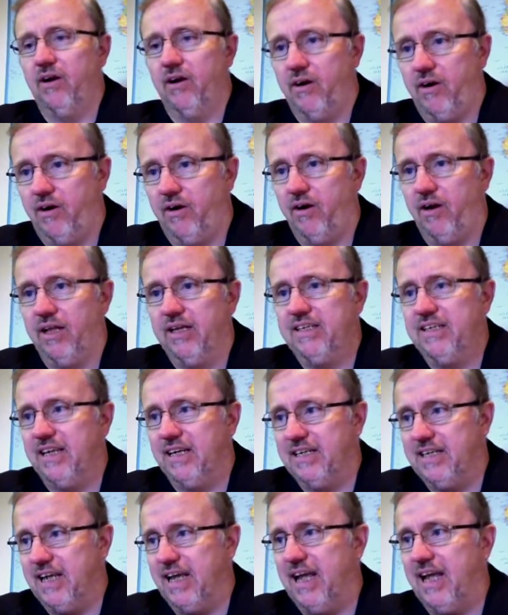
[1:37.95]
early
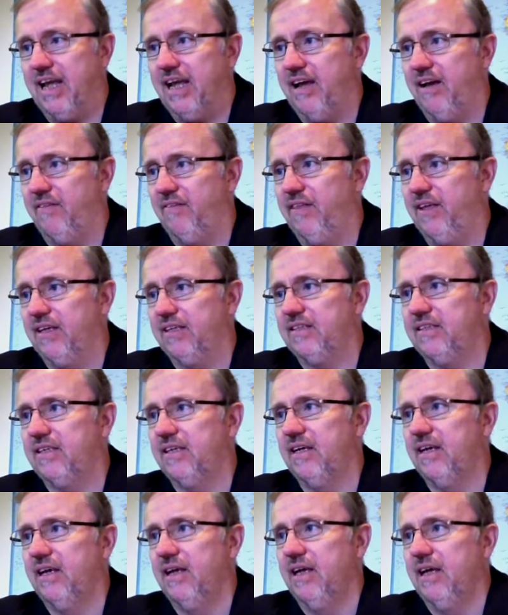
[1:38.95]
today on
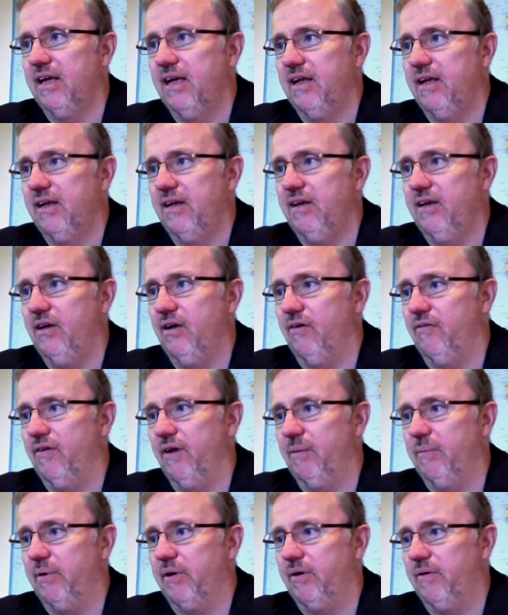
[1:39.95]
this
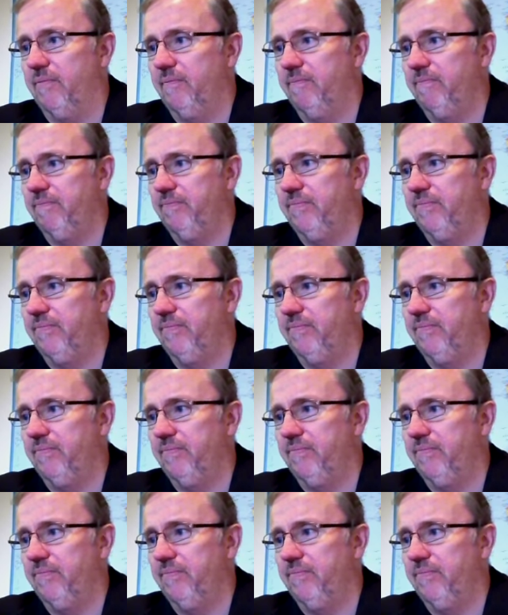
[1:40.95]
November